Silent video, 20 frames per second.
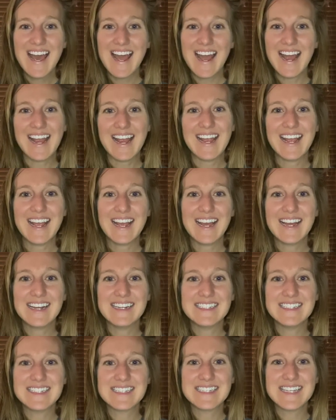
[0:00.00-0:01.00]

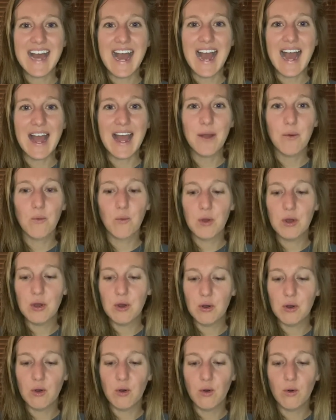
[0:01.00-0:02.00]
and I
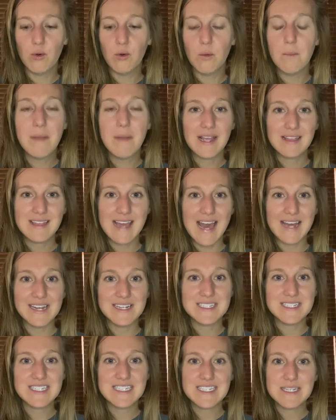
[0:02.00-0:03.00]
will make the
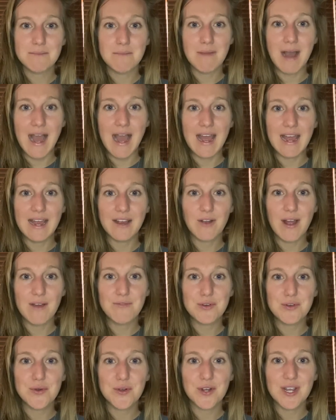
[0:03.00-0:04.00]
edits to my
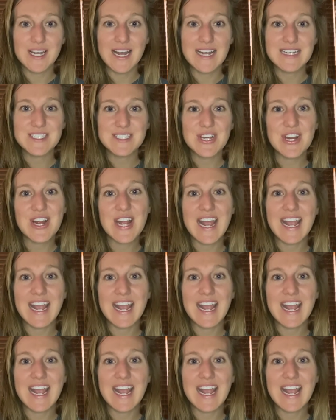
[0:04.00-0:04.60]
graphic organizer